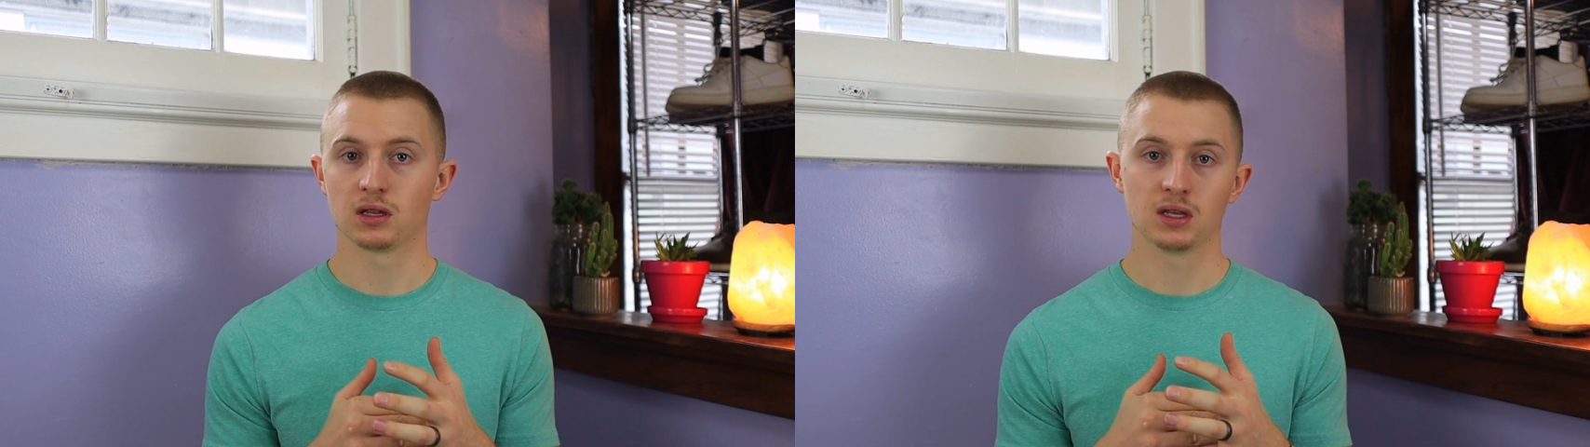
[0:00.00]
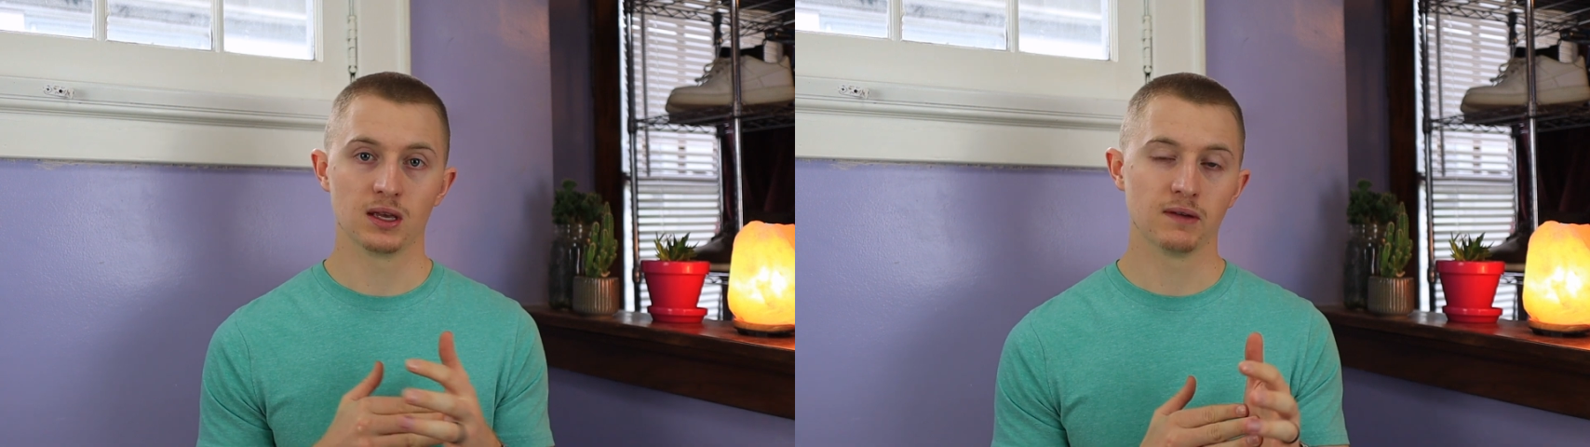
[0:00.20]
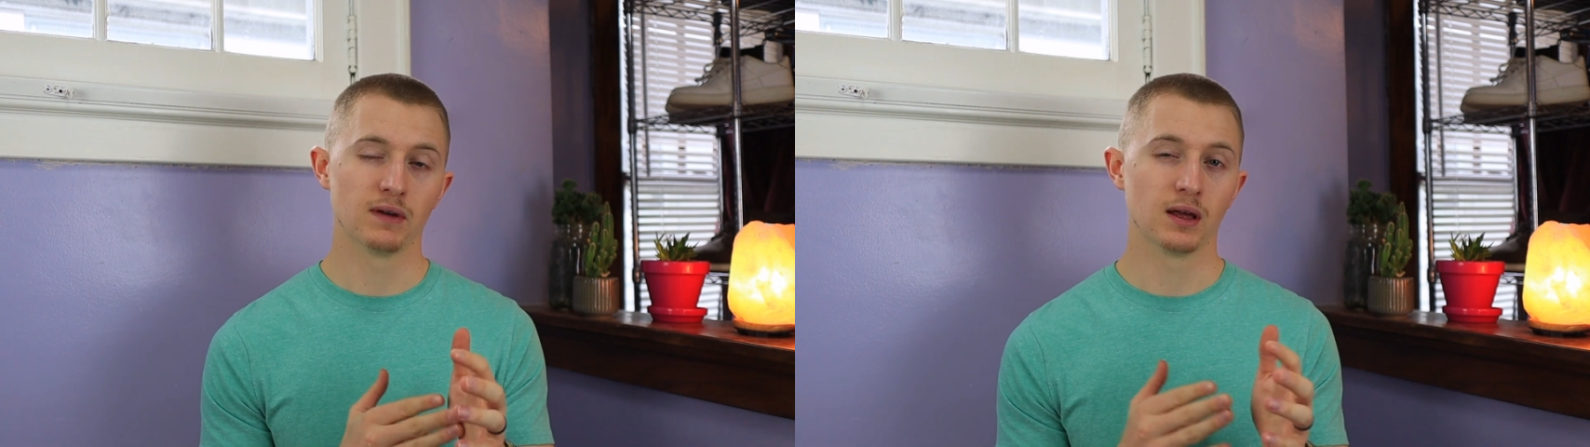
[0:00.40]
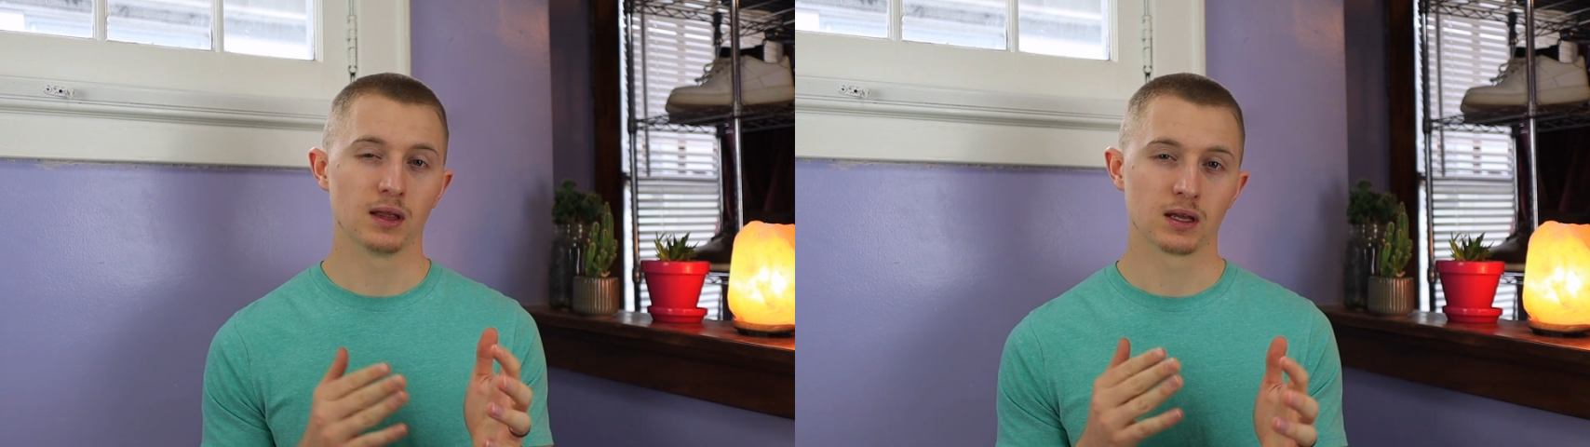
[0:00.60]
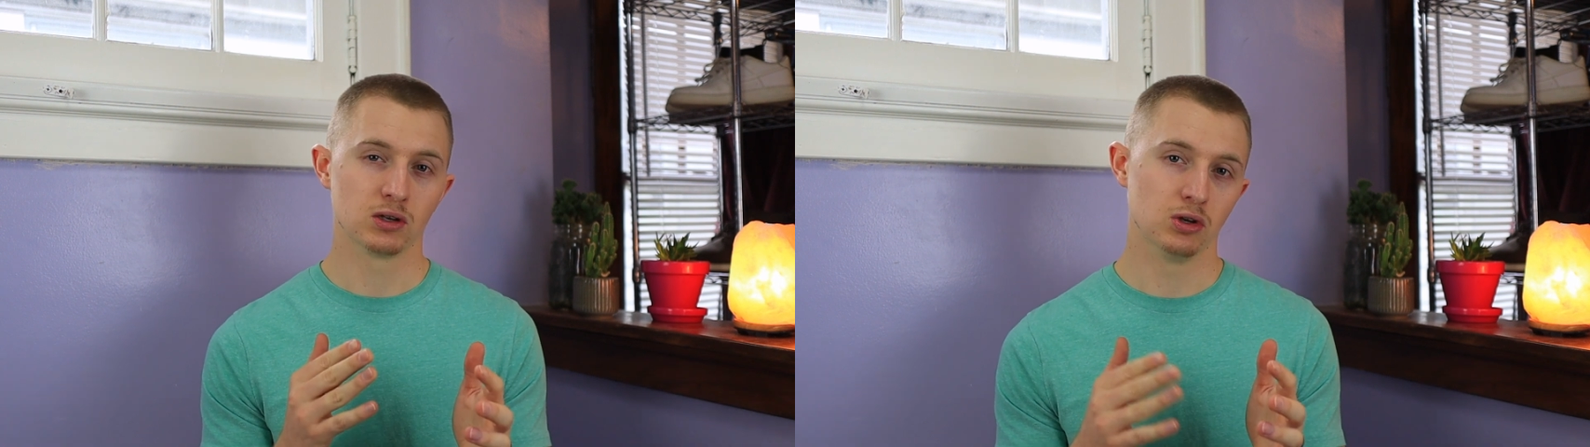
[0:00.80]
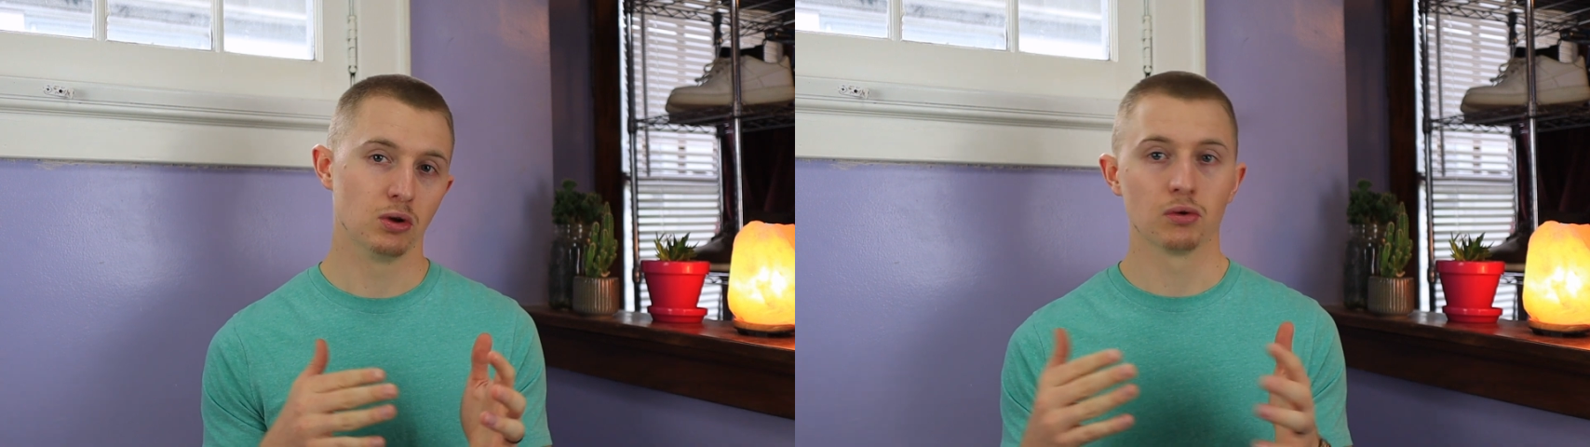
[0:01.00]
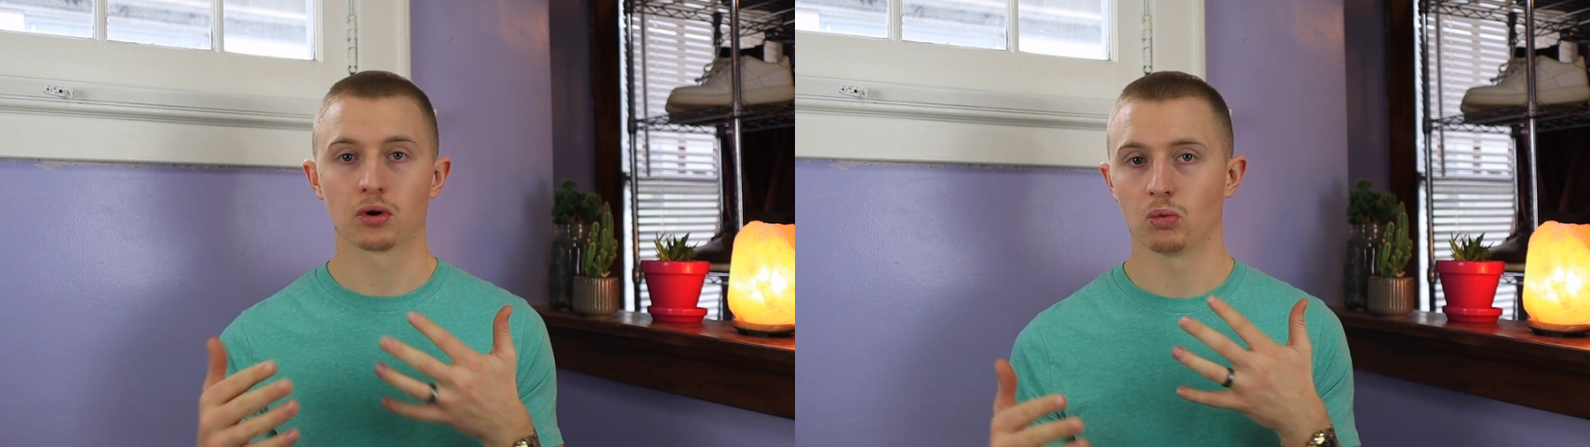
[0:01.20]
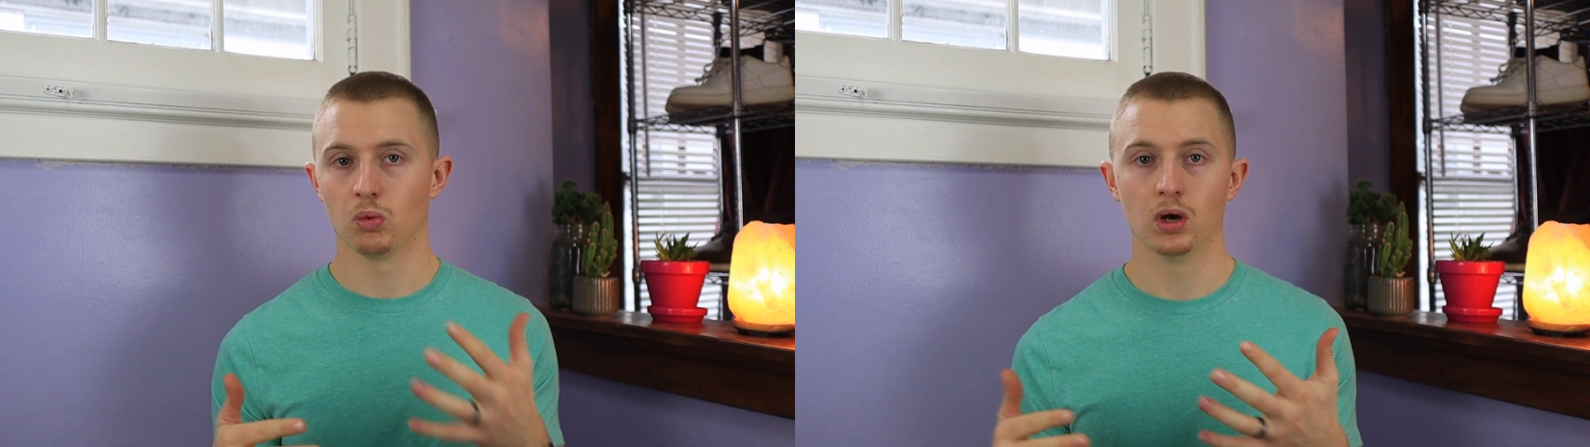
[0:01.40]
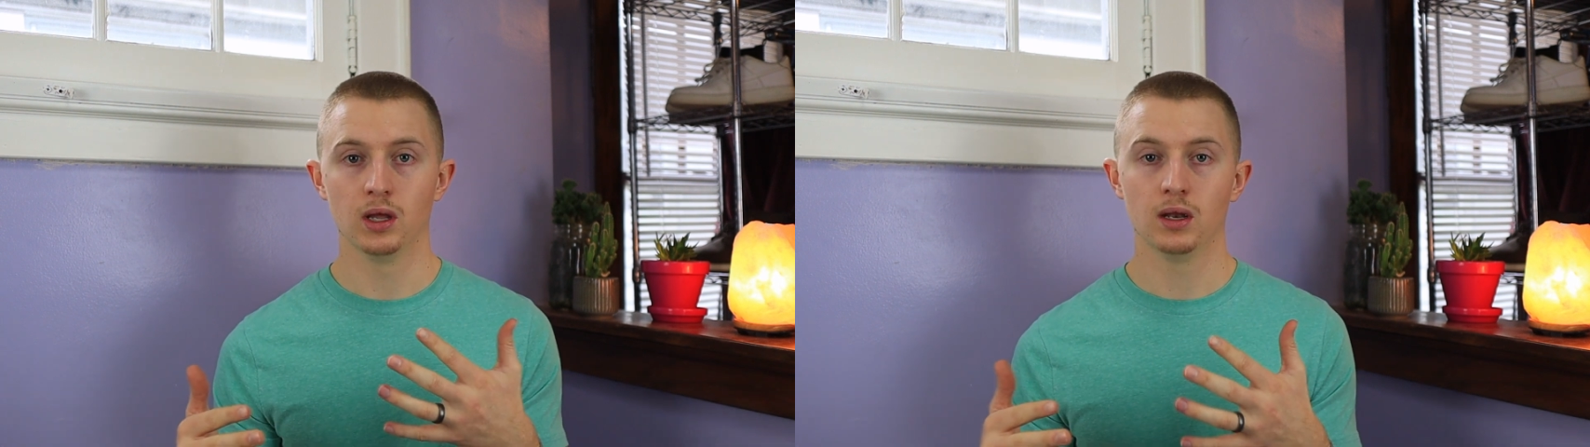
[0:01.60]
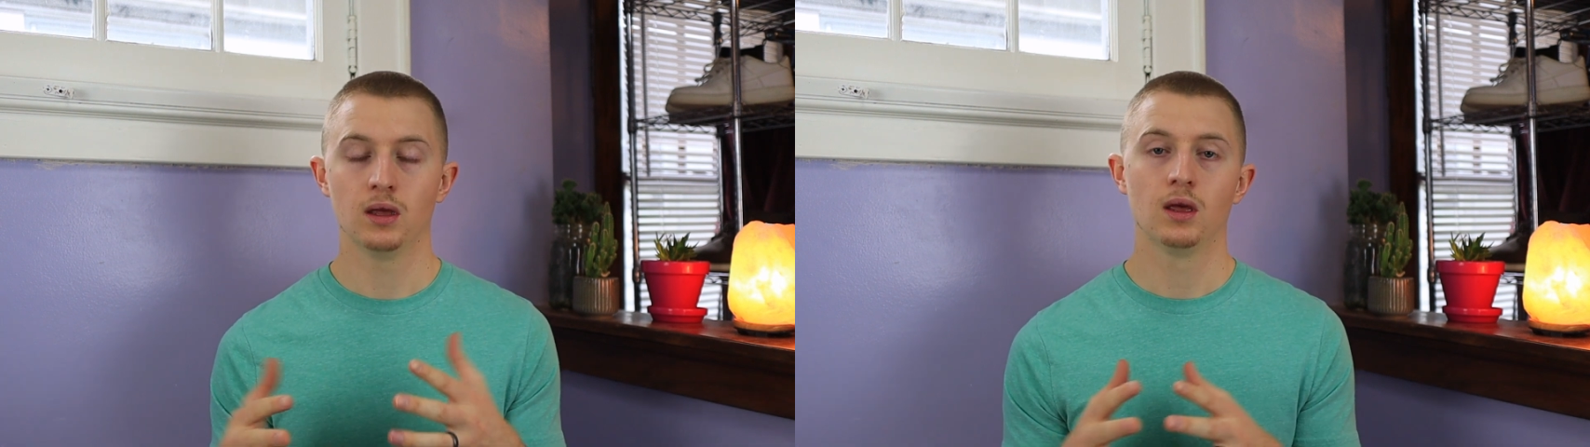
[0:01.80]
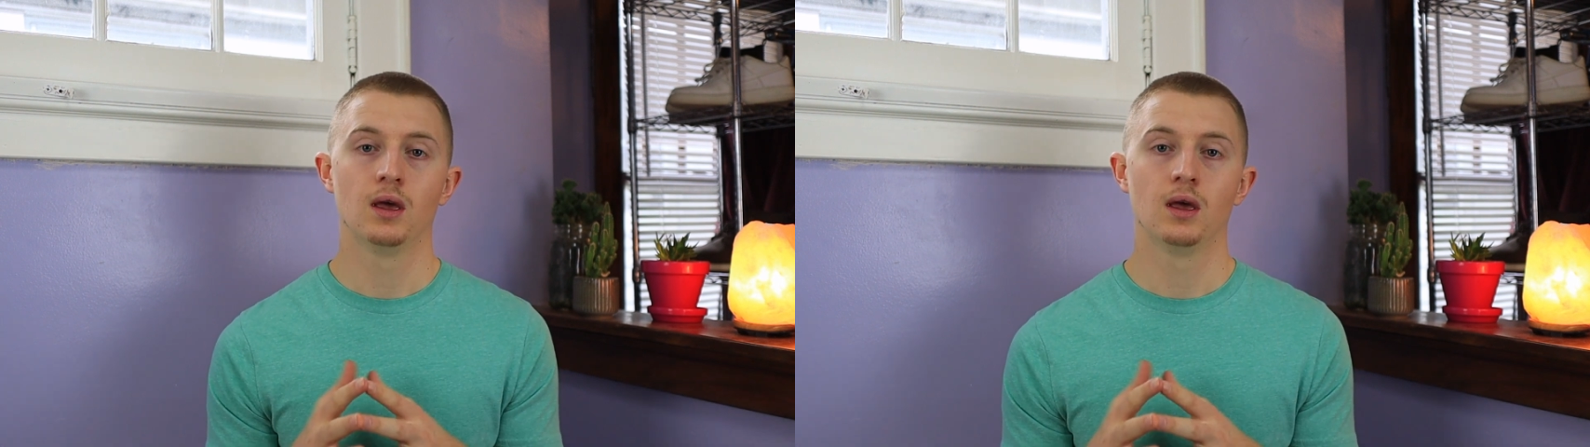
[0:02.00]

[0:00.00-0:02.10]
leave at noon or 1,